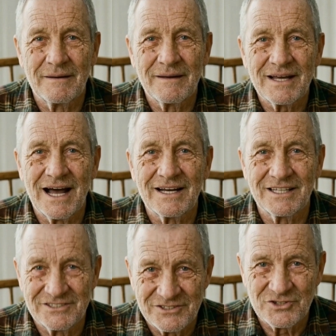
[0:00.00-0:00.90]
That
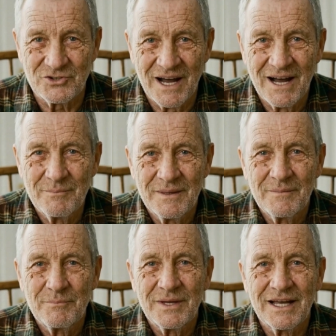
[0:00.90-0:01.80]
is the trap,
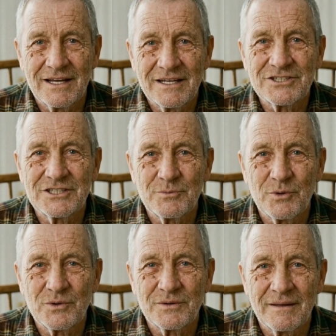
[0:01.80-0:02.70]
plain and
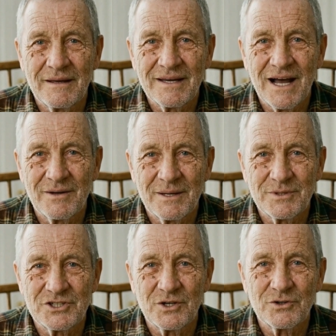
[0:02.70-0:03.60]
simple. Now let me
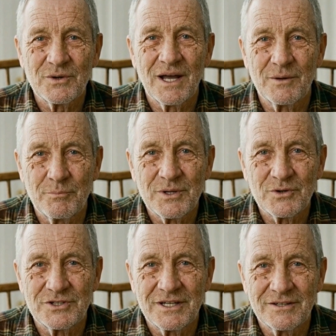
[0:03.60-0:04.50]
show you how to
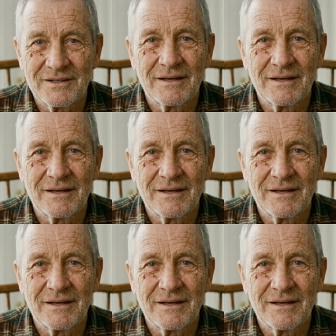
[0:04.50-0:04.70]
build it.